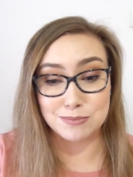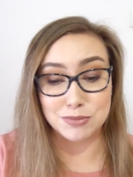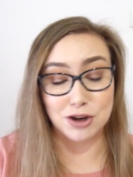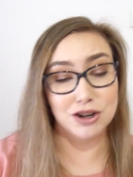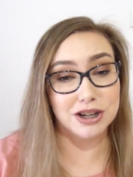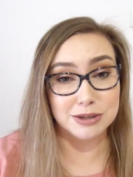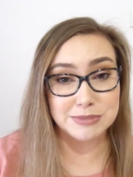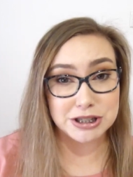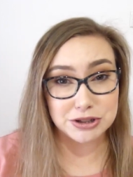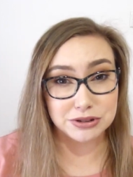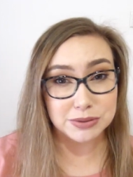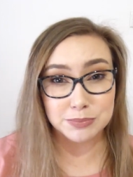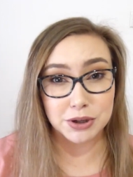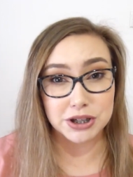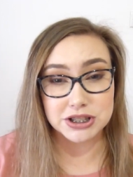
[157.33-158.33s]
not going to be
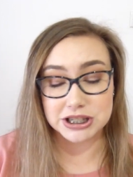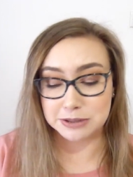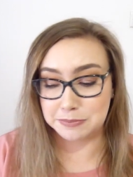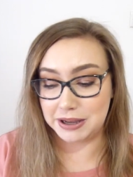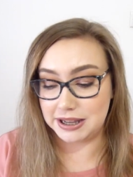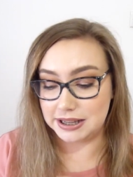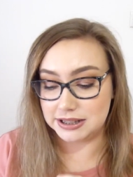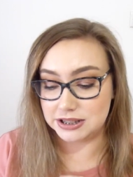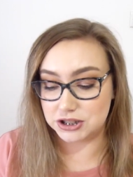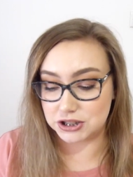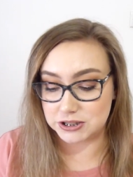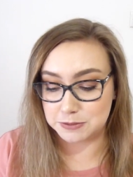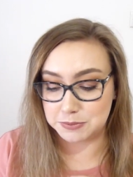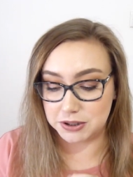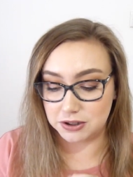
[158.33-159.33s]
doing project pans
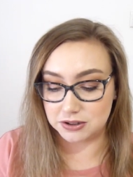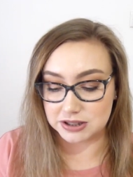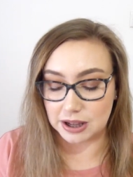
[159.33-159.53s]
just because